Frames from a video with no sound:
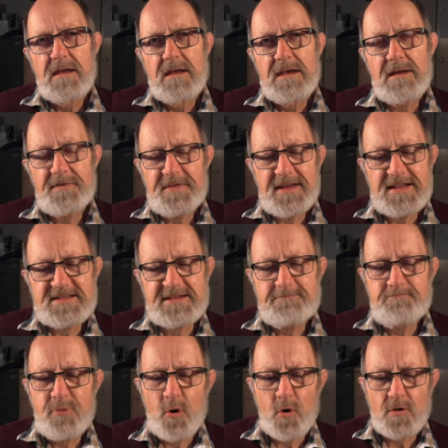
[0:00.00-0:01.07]
Now, I think it's
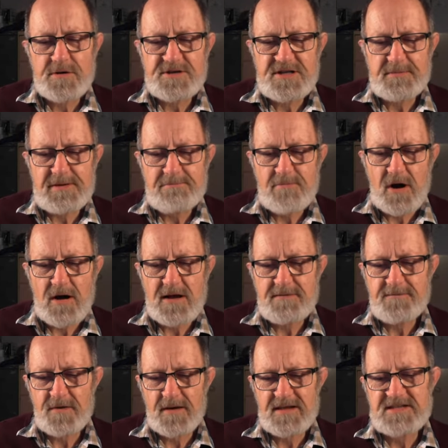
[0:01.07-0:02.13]
important to be
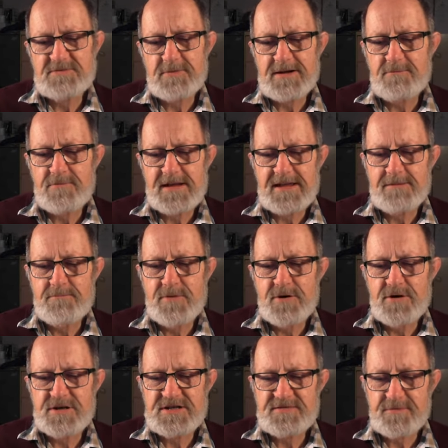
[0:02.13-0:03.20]
mindful as we
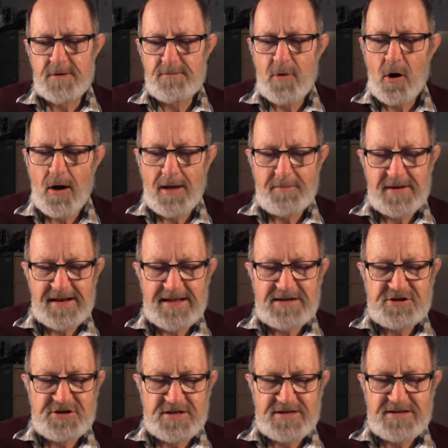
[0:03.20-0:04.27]
re-emerge from
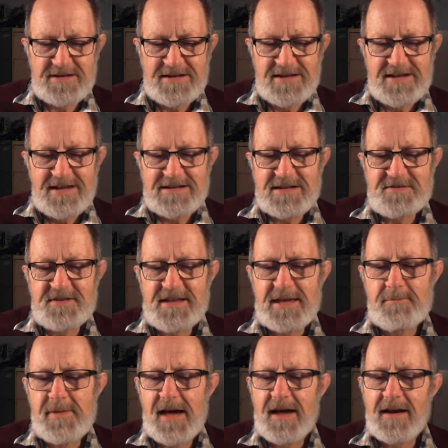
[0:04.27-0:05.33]
hibernation to think
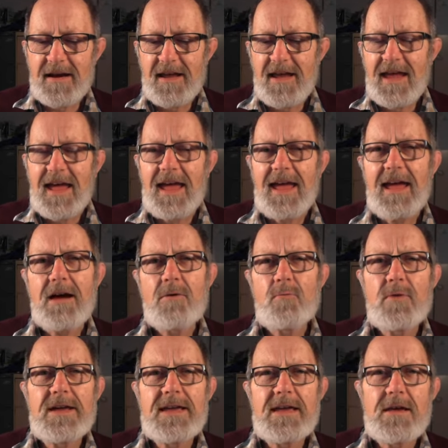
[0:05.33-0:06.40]
about how
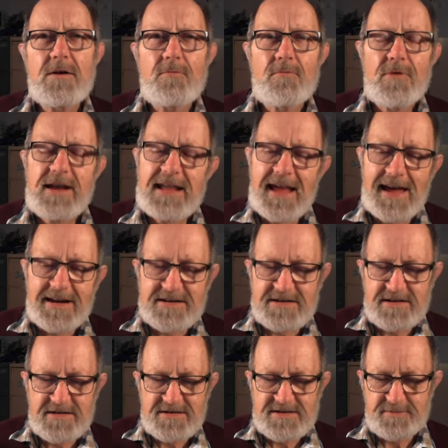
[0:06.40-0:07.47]
we react
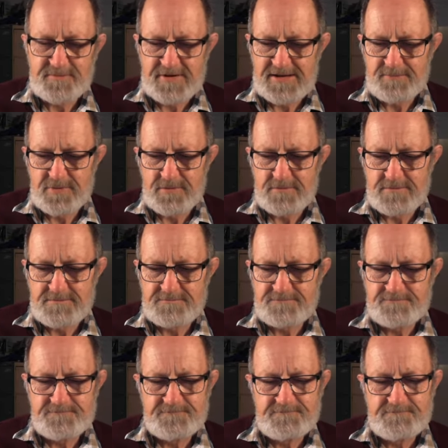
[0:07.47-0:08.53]
to people.
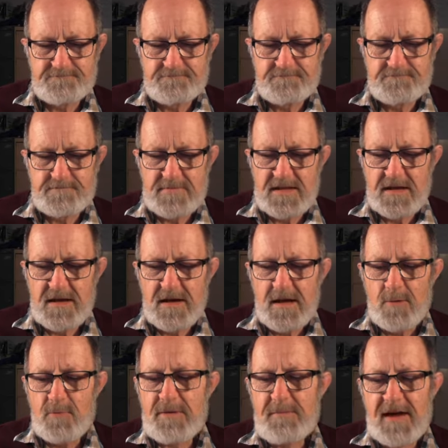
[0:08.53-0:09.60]

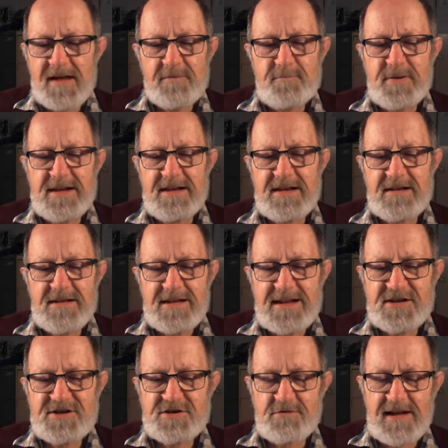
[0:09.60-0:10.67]
We may have been
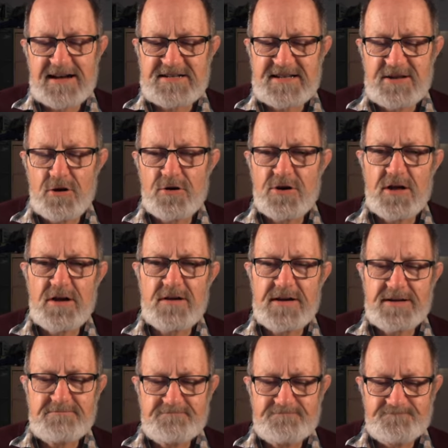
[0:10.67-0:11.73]
interacting
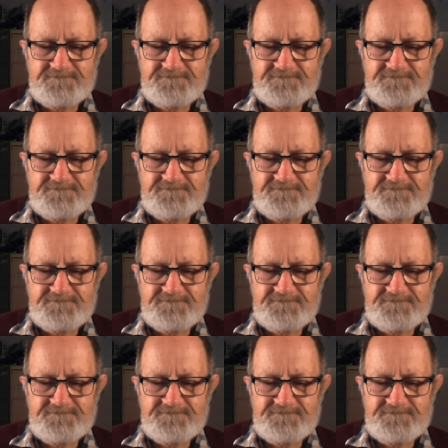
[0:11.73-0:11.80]
online.